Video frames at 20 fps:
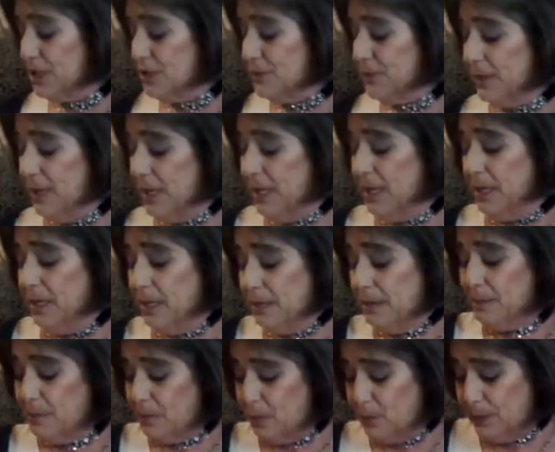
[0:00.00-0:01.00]
for that
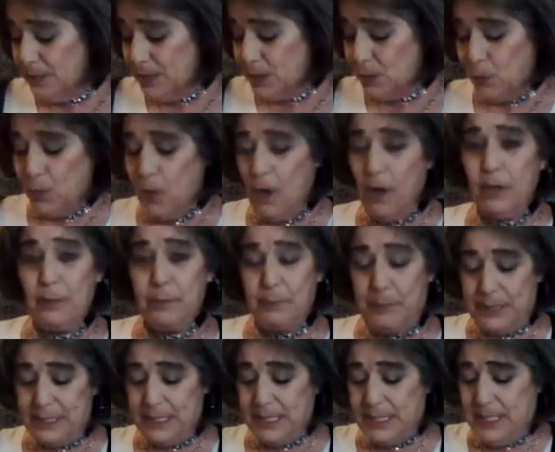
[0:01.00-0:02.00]
Chris Rock
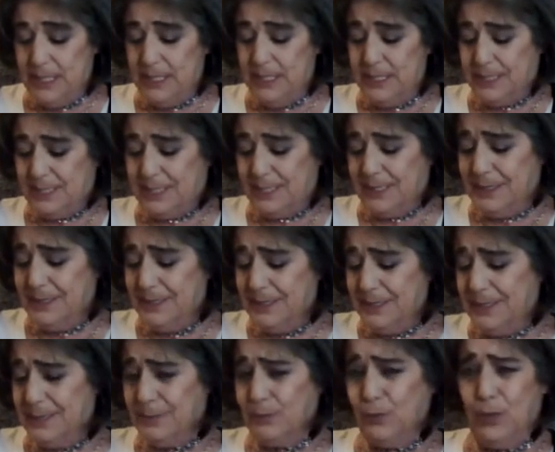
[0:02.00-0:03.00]
business.
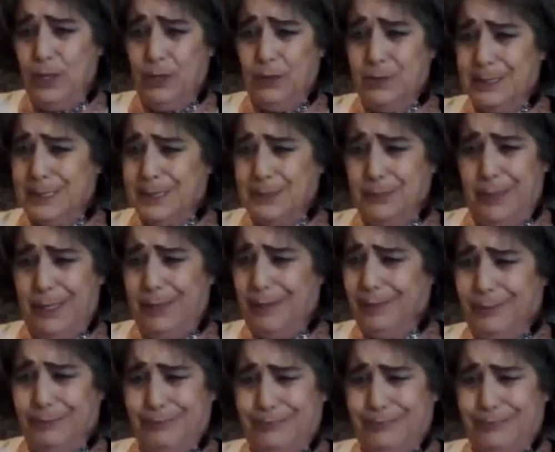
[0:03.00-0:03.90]
Will Smith.